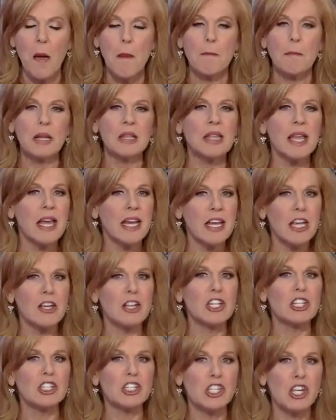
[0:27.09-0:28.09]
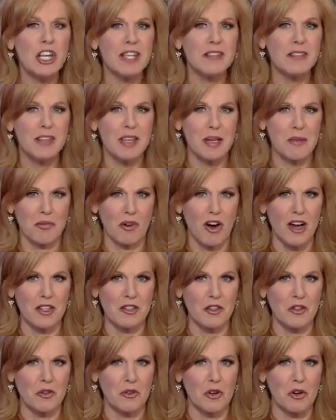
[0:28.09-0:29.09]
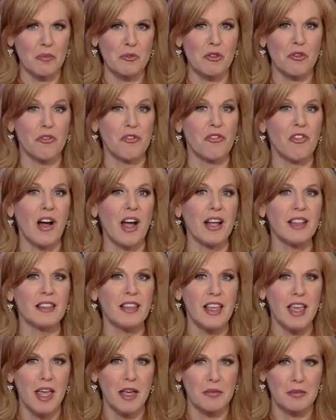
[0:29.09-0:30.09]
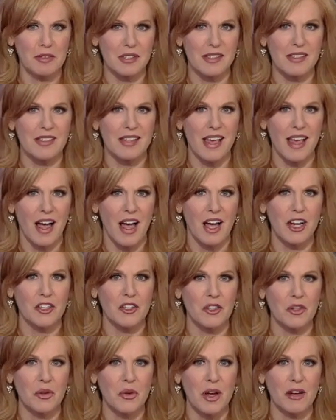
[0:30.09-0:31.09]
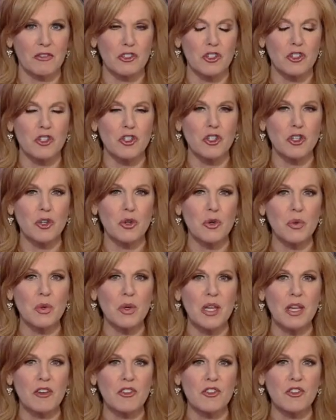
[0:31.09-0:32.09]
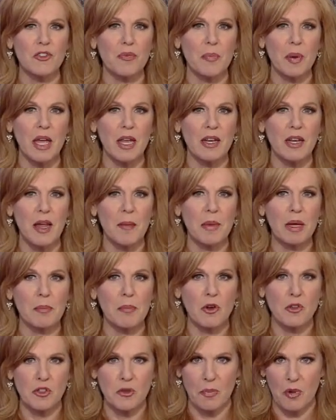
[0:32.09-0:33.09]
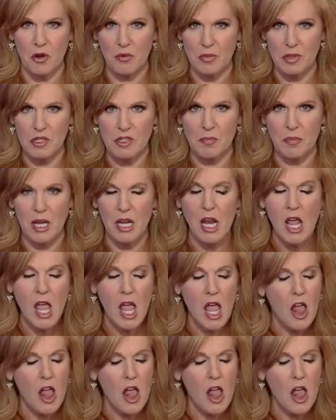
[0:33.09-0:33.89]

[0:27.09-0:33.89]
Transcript: Millennial and Gen Z brides and grooms finally able to say I do after two years of pandemic postponements, but